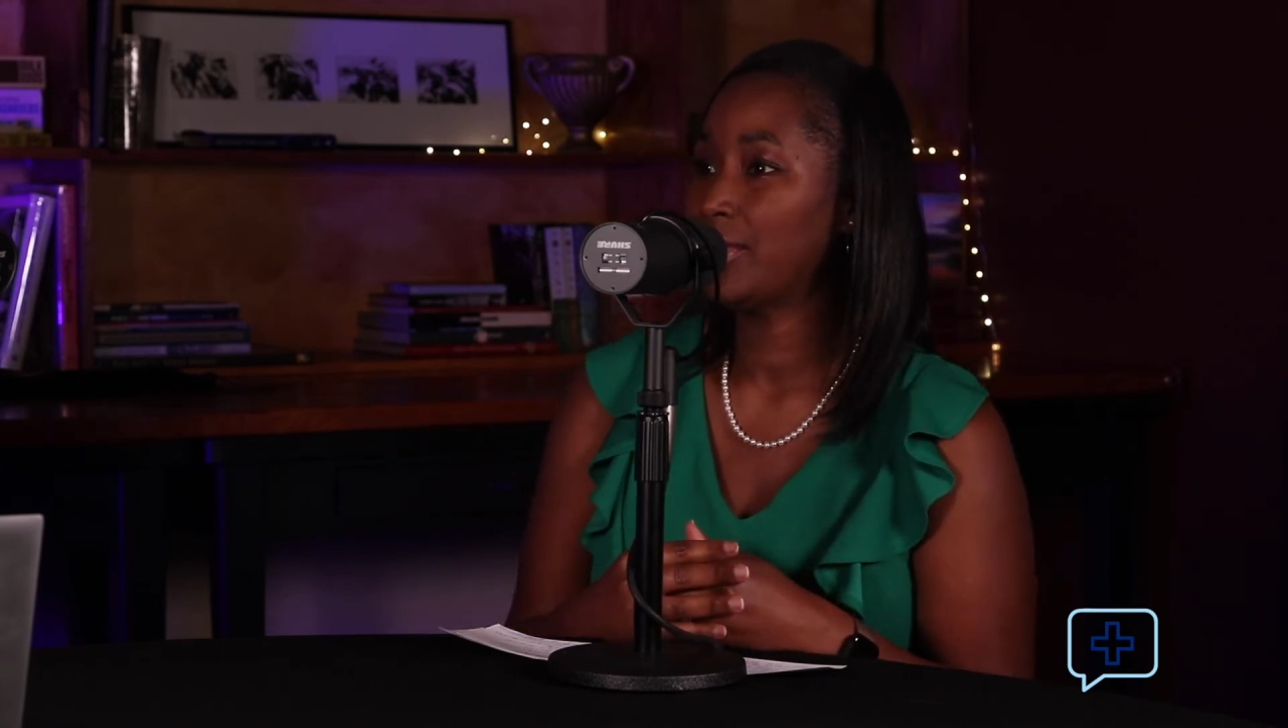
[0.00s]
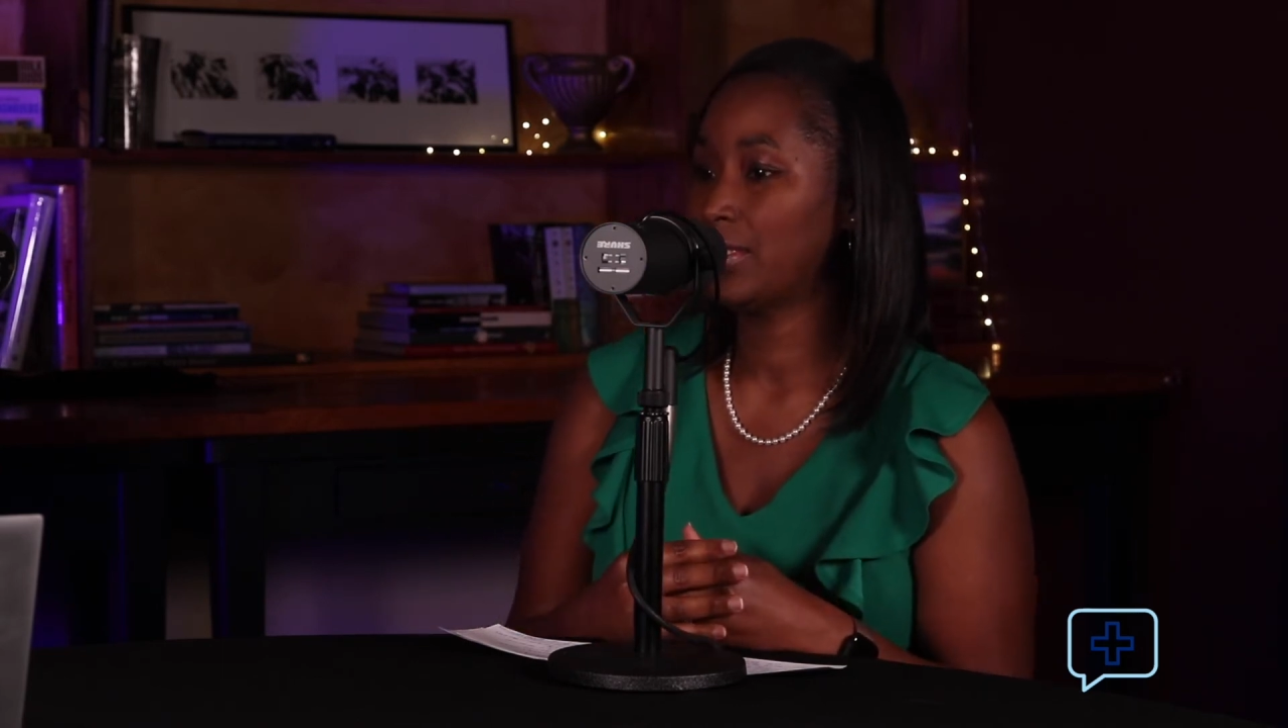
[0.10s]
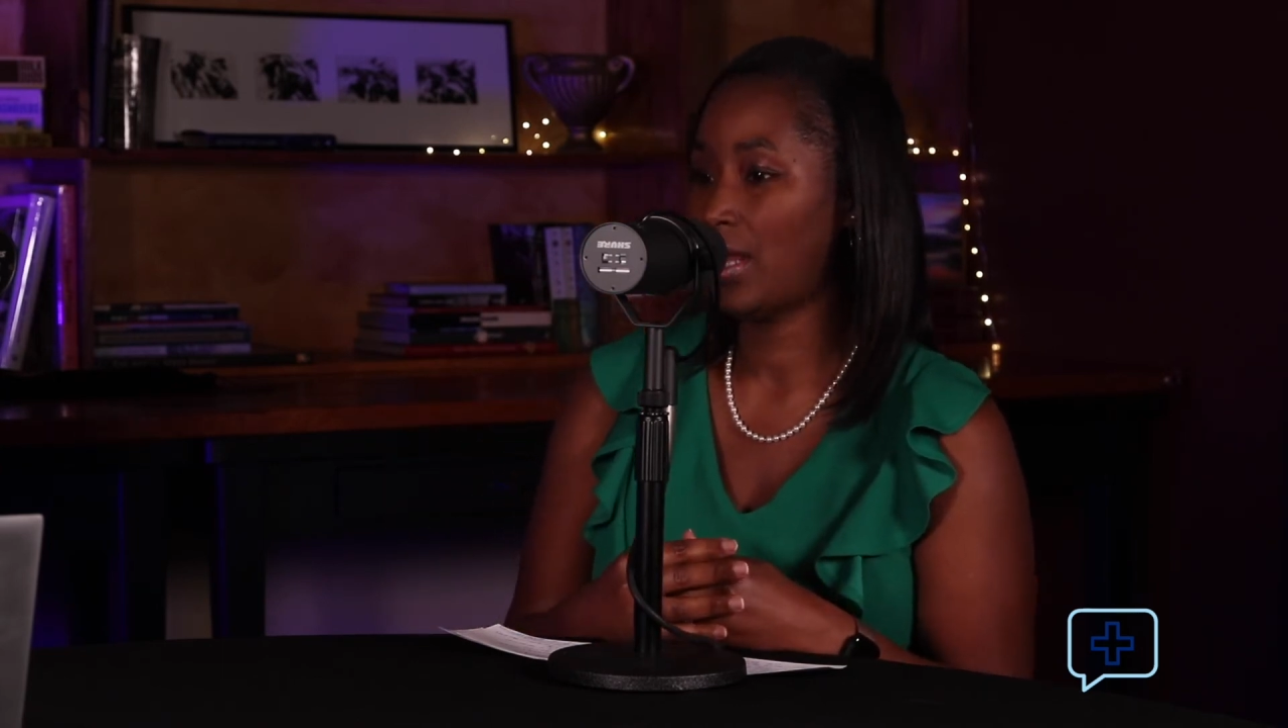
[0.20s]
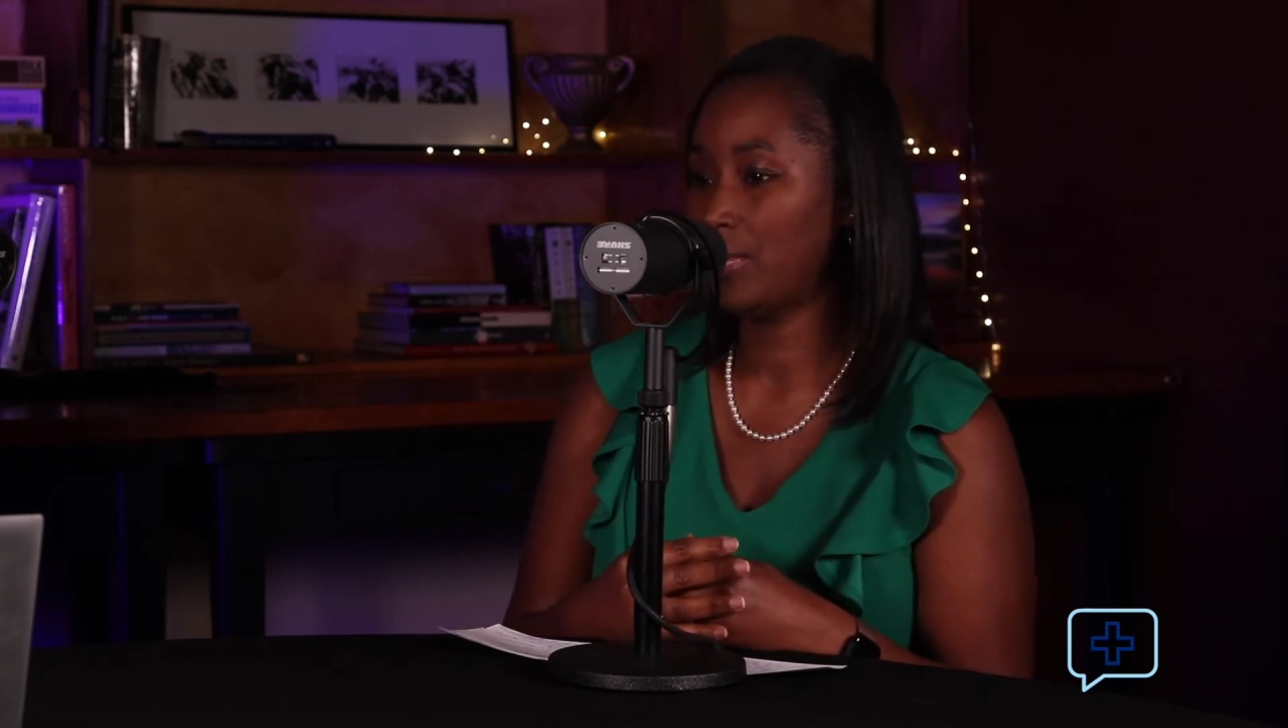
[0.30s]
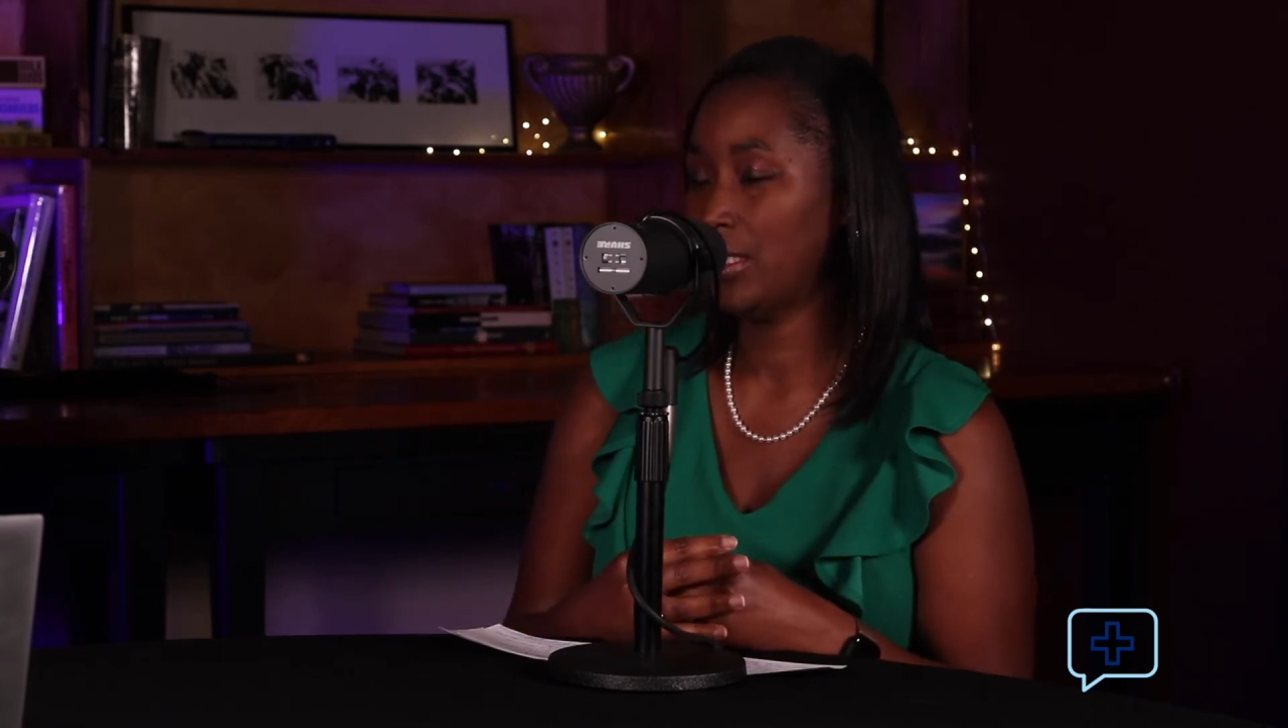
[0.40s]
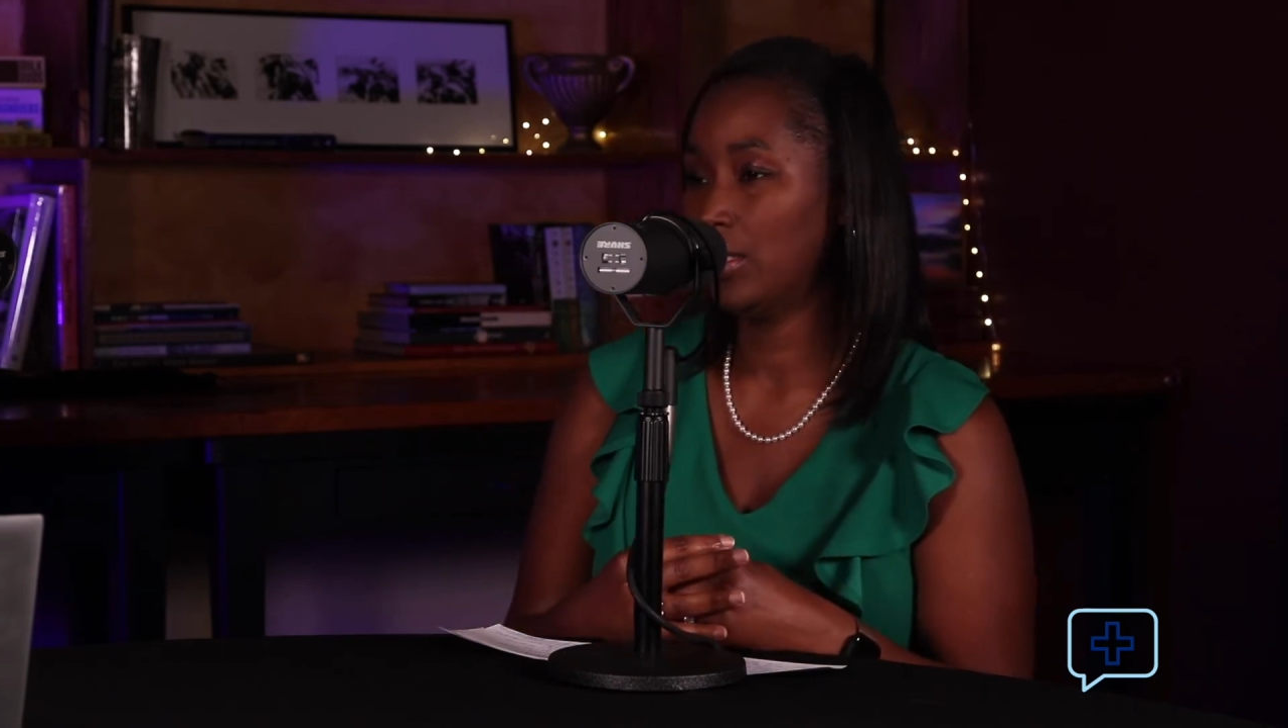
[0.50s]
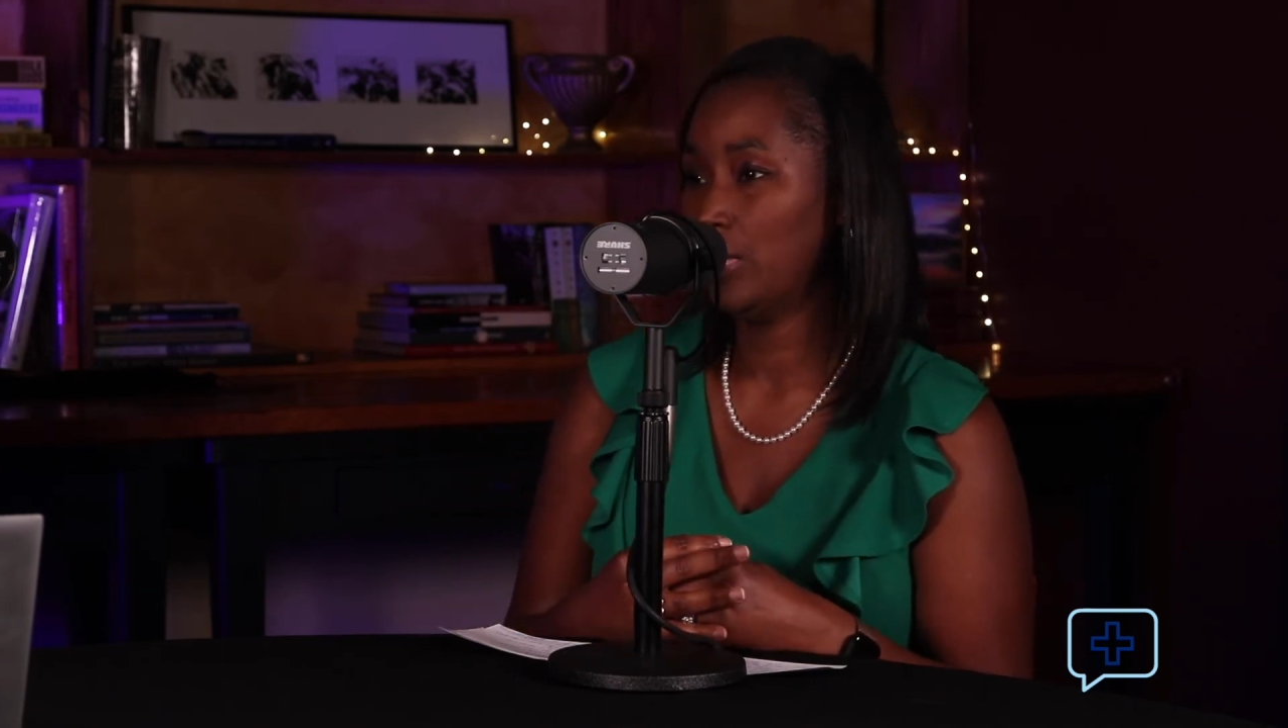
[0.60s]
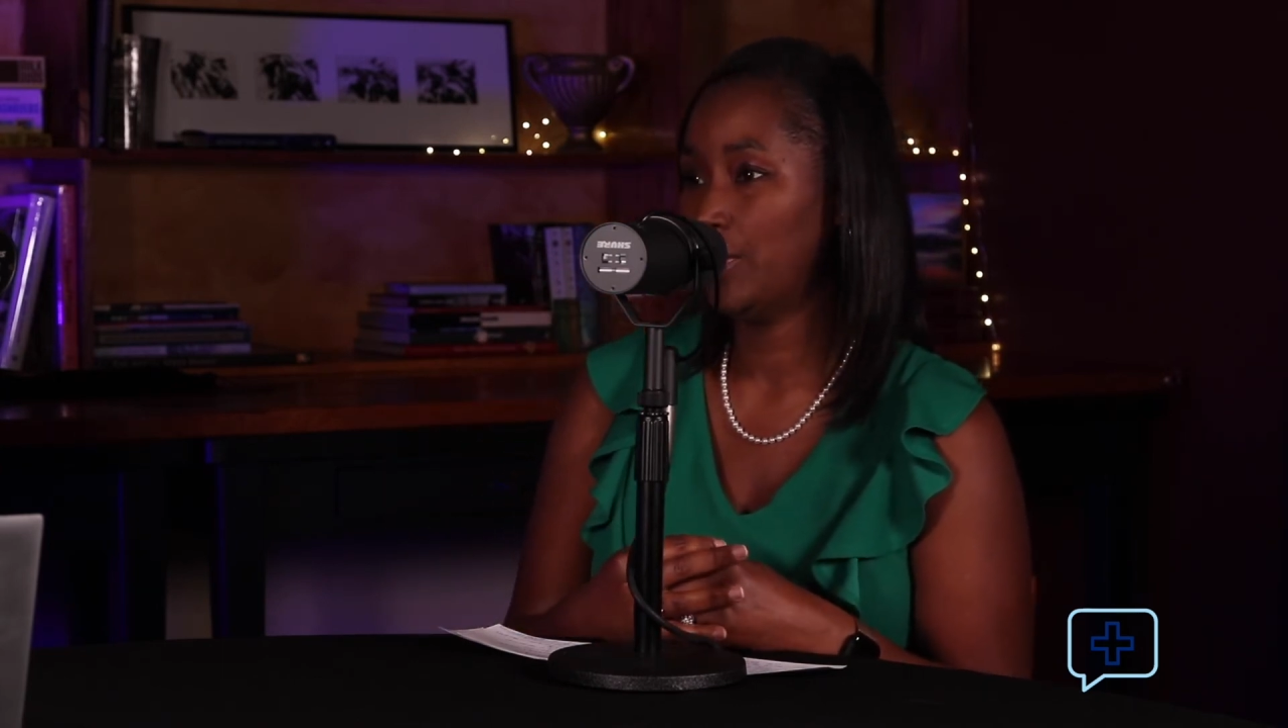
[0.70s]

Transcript: to stop telling